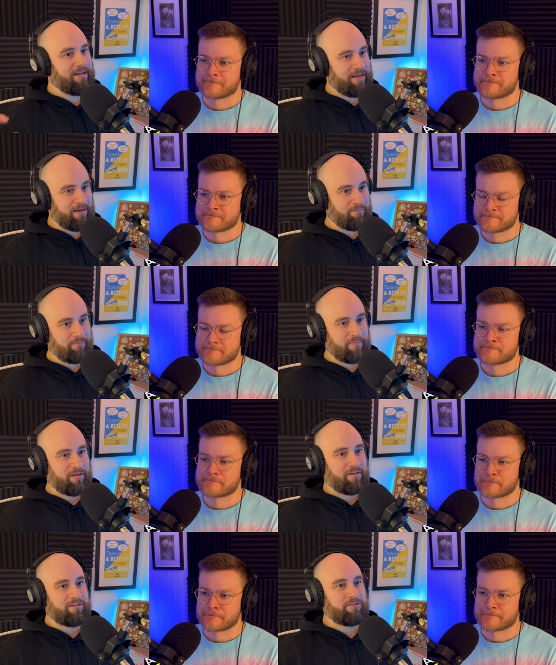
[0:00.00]
Speaker 1: him
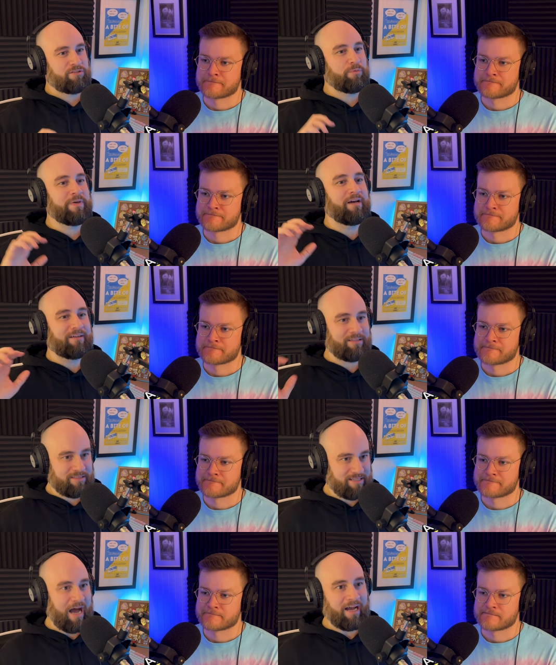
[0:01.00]
to be on
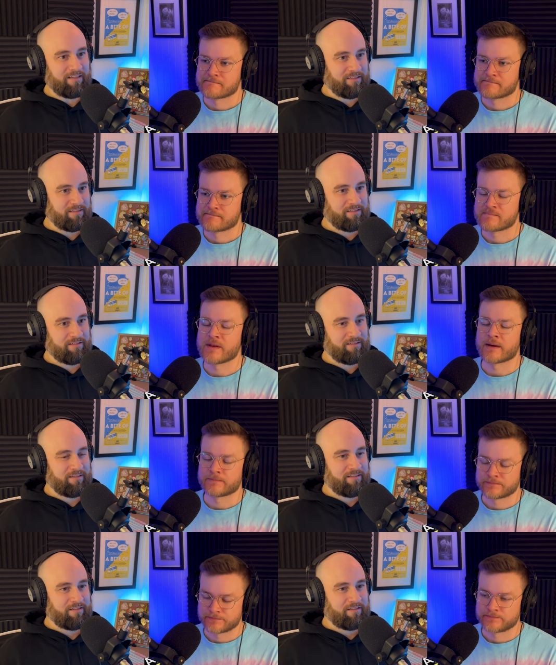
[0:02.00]
his side.
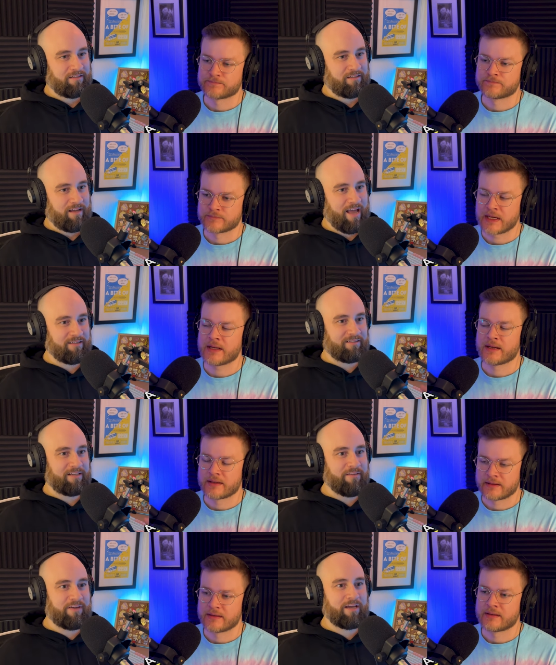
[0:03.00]
Yeah. And
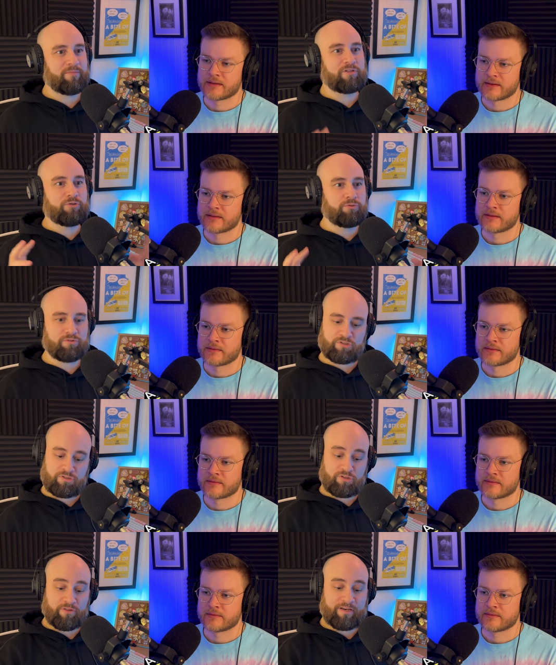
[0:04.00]
giving him the tools
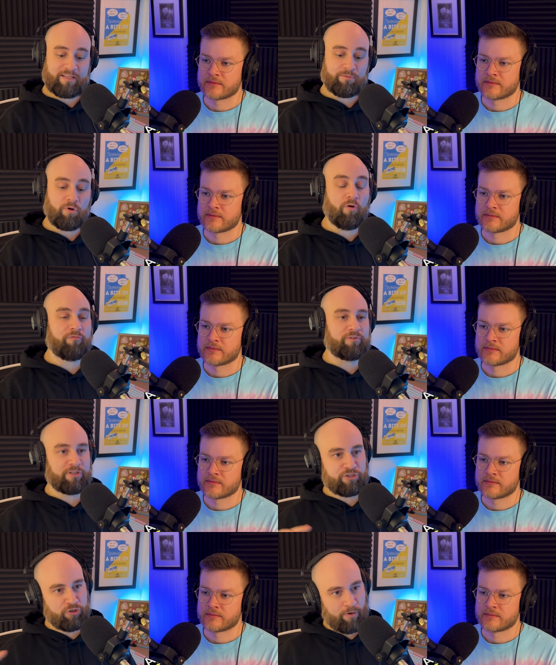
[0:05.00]
so that
Speaker 2: he would
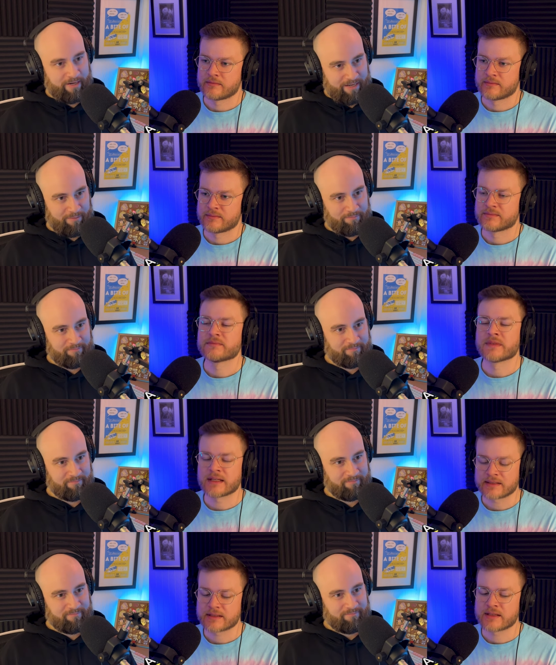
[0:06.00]
hopefully join him.
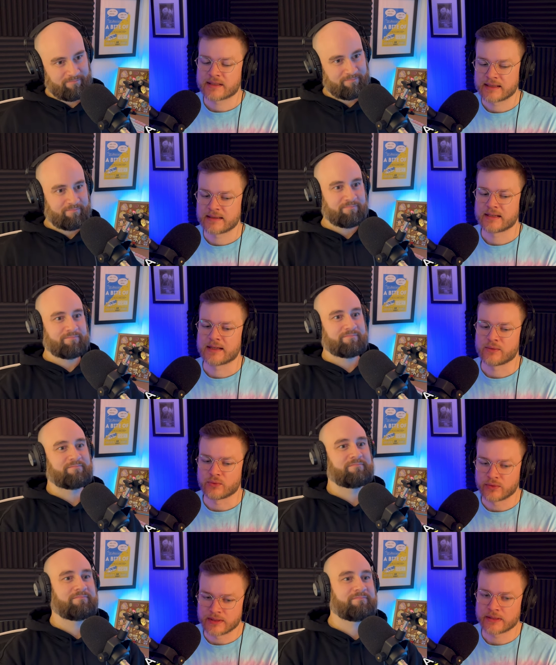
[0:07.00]
That's the thing that I
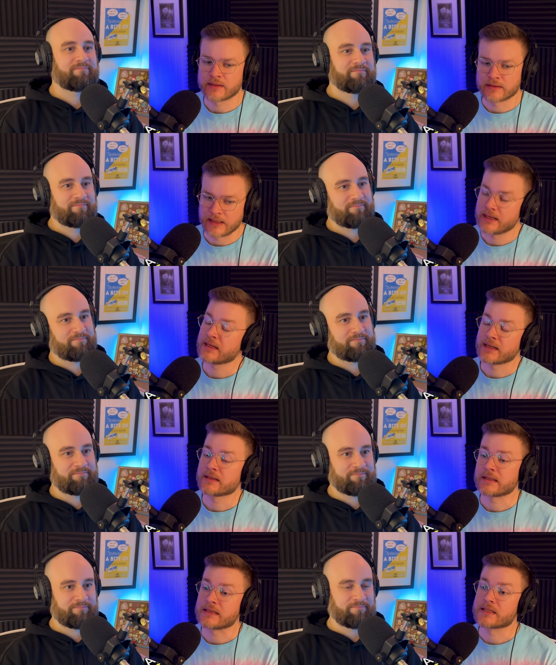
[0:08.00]
really like and
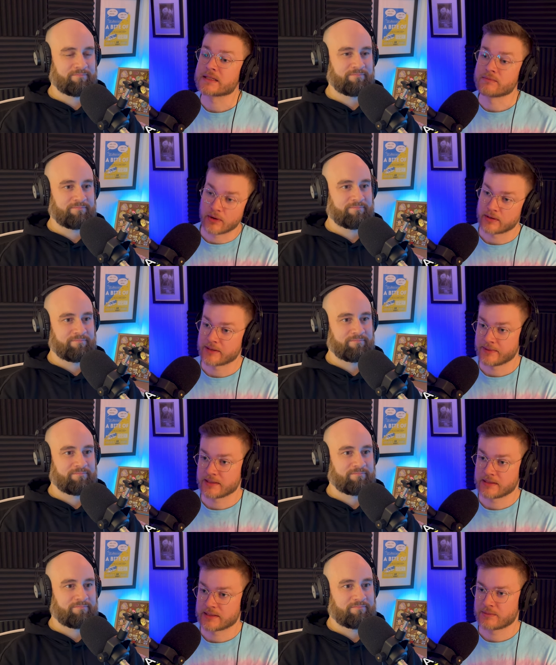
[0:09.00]
I think is smart
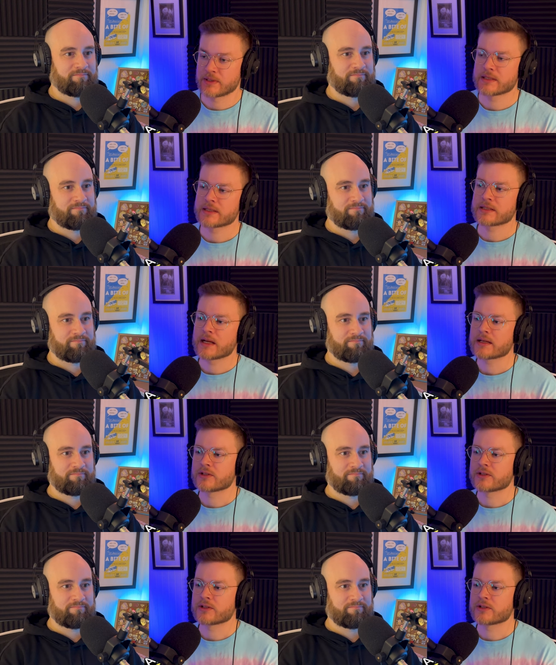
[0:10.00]
about this because it's not